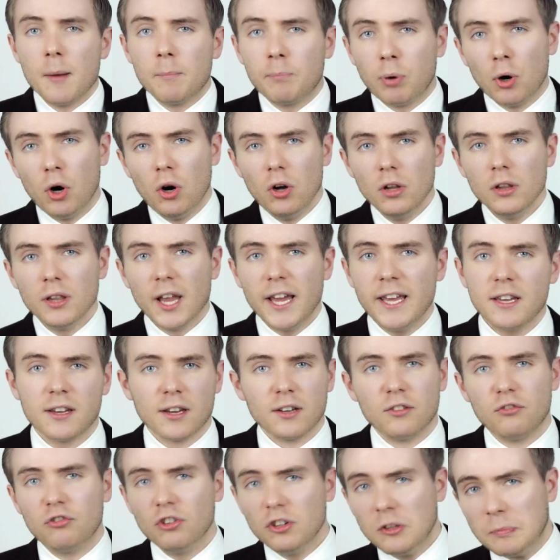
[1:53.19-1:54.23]
Poor
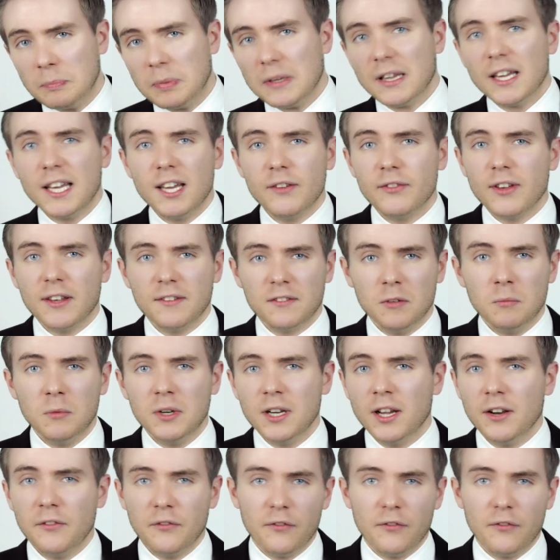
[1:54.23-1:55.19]
Laika just believed that someone